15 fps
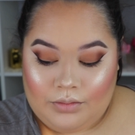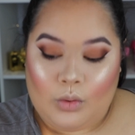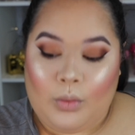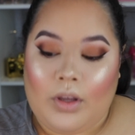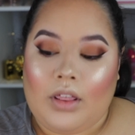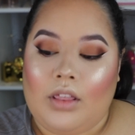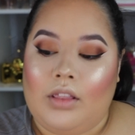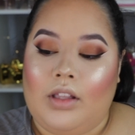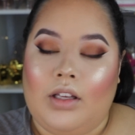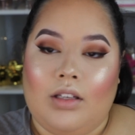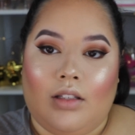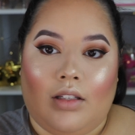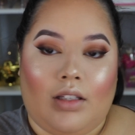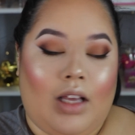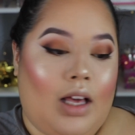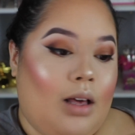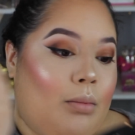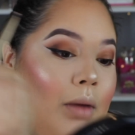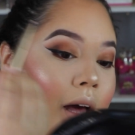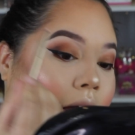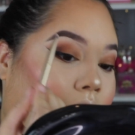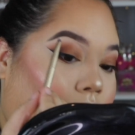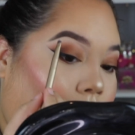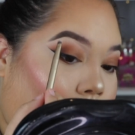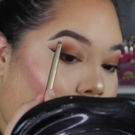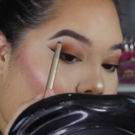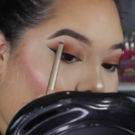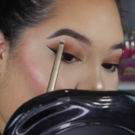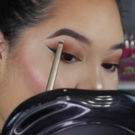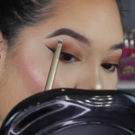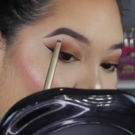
with the same highlighter.